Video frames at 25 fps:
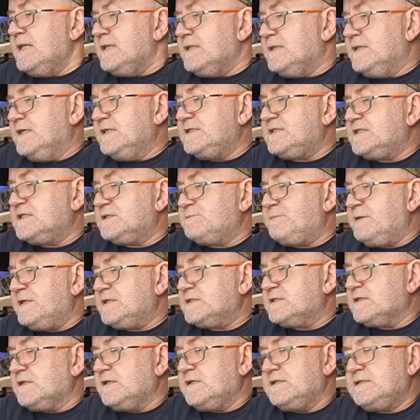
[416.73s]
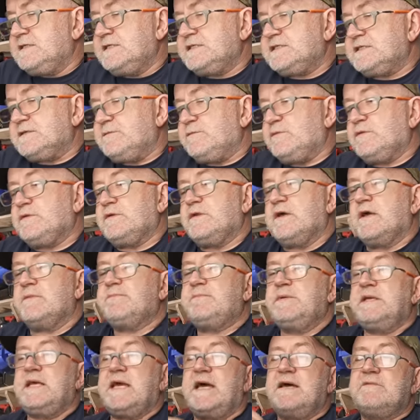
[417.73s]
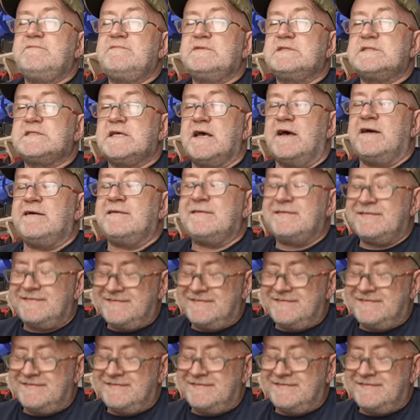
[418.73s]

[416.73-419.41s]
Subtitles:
This special edition will not be advertised